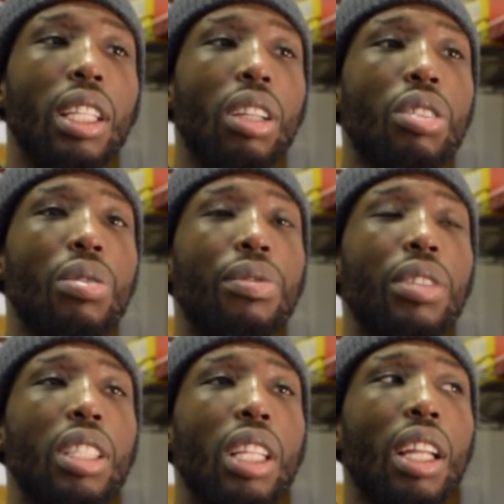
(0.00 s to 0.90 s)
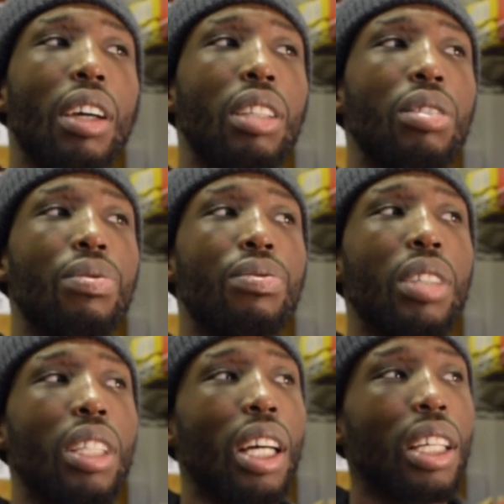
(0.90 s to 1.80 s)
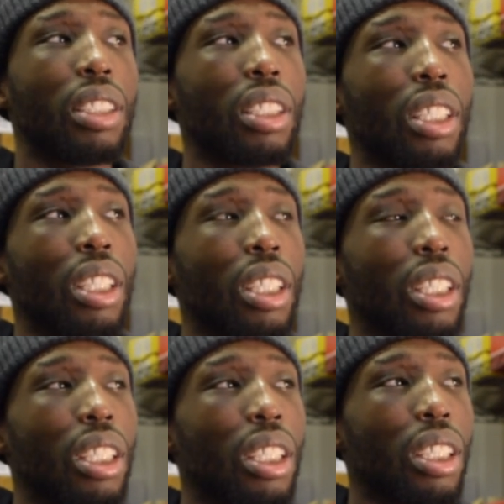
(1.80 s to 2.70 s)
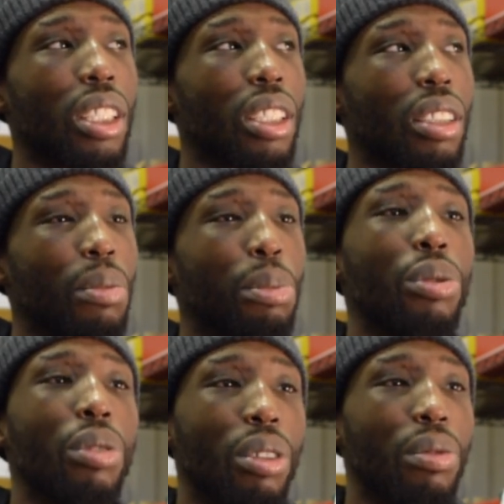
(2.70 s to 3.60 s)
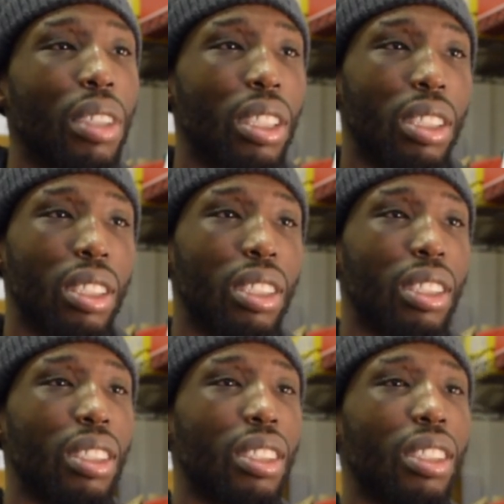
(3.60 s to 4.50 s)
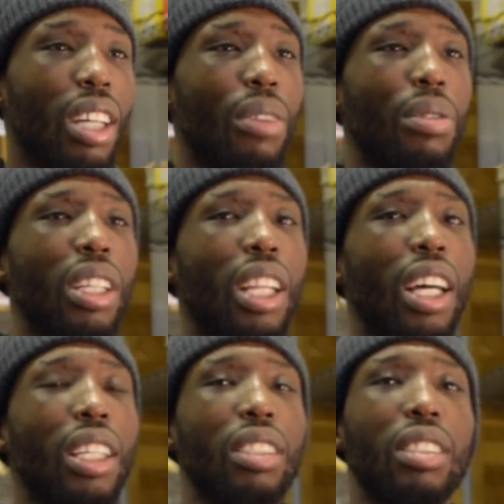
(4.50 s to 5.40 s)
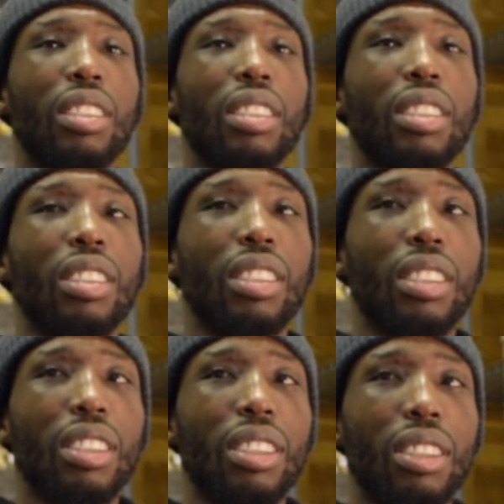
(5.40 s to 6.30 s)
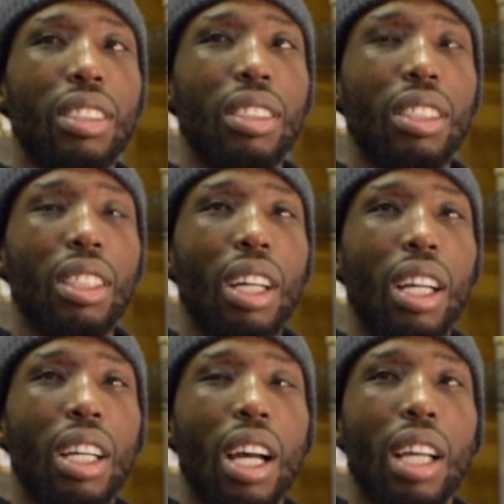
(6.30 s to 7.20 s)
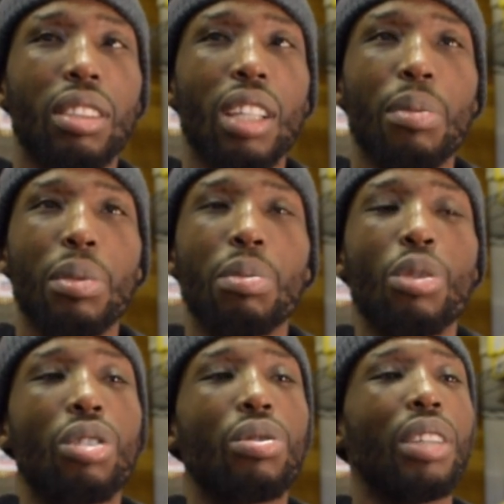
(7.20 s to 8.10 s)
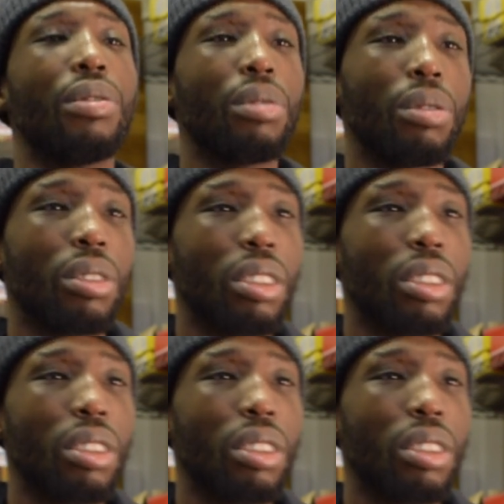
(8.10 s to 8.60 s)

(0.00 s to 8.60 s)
The loss of freedom, and you've realised the beauty of it. I realised I started being more grateful.